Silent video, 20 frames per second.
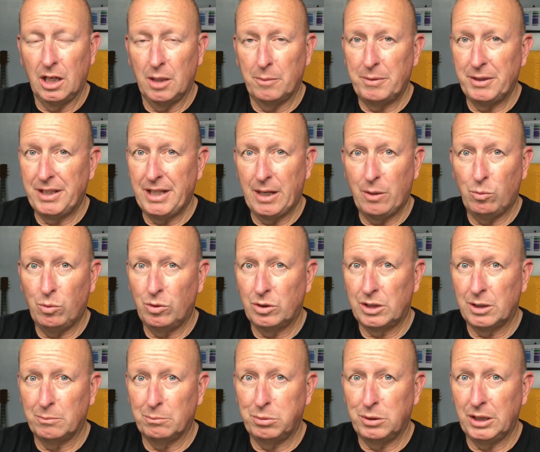But that won't
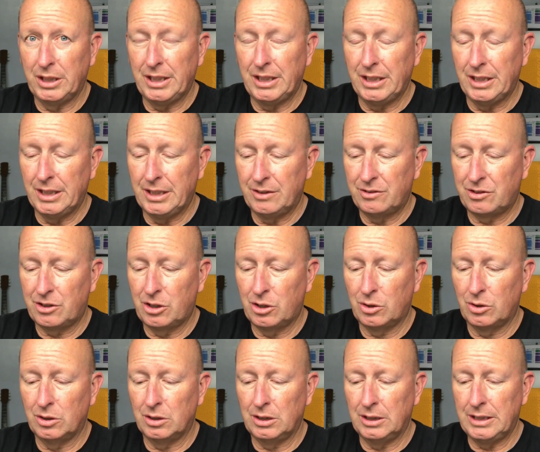complete it. It's
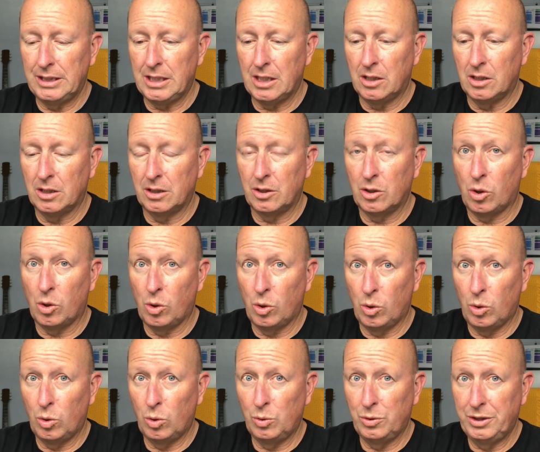currently on
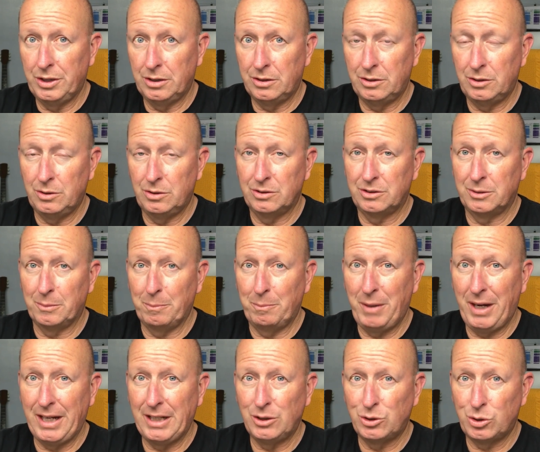hold due to some
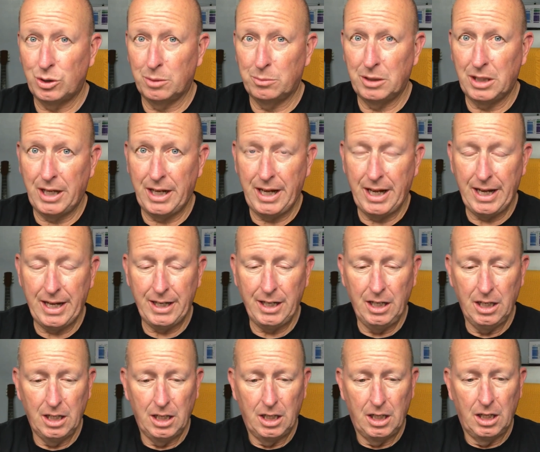paint trouble I had,
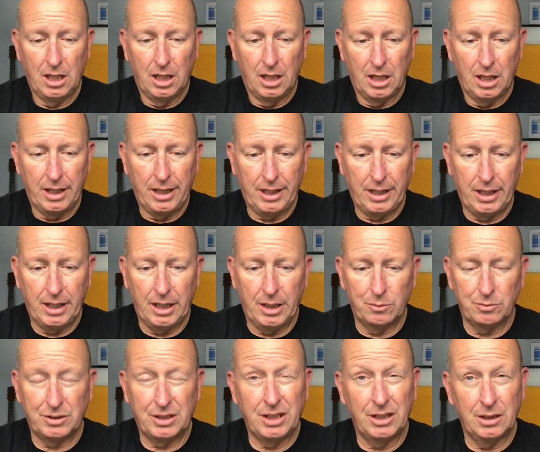and I
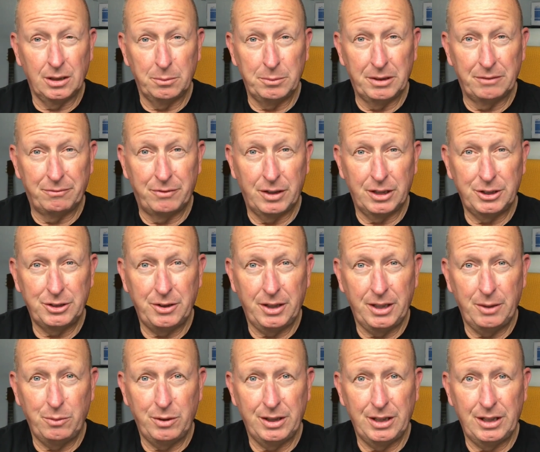was getting a little bit
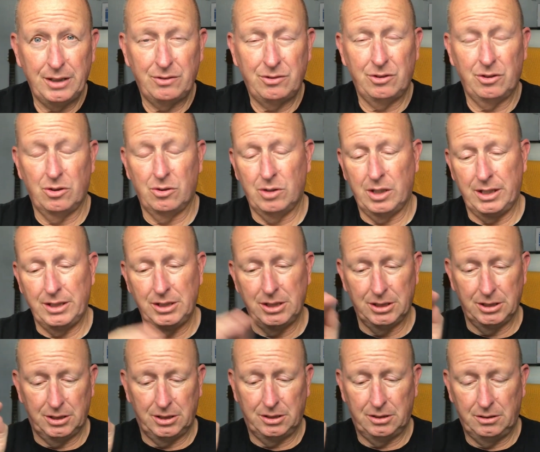frustrated with it, so I
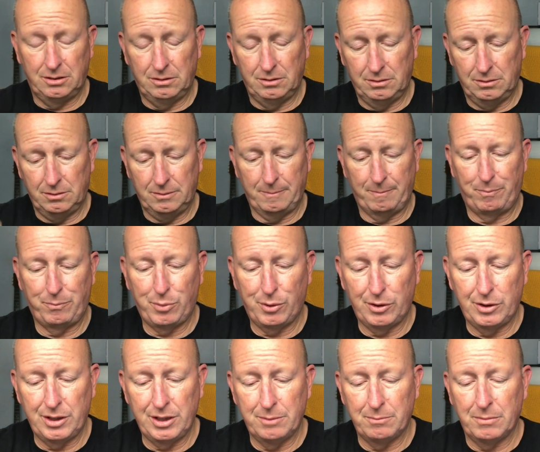just
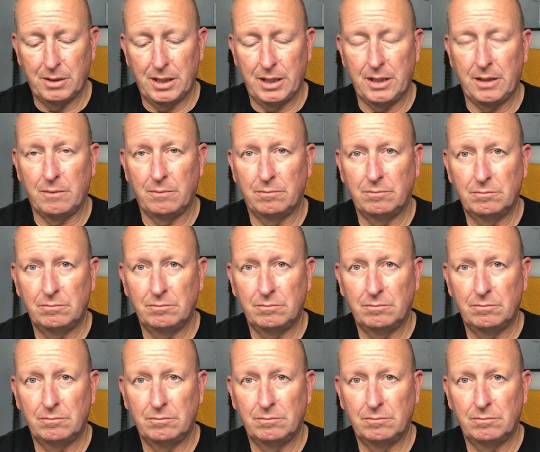put it in my